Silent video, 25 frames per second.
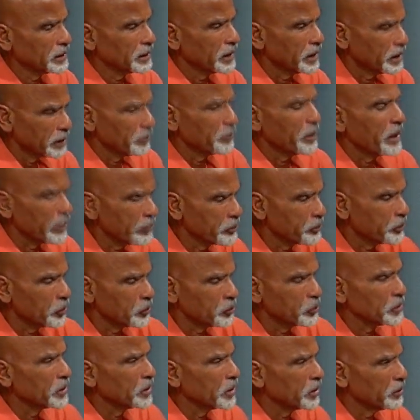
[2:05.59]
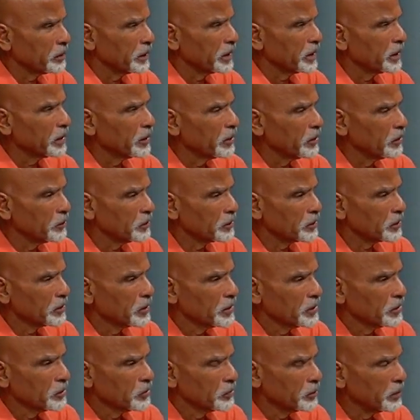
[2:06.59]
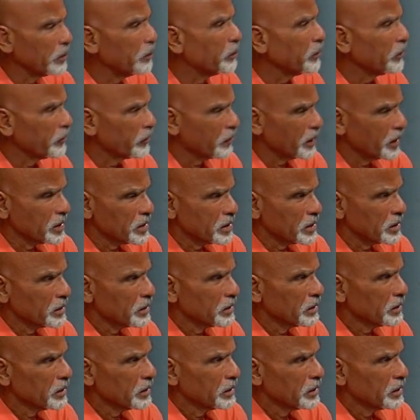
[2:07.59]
that the passport would not be allowed to be presented?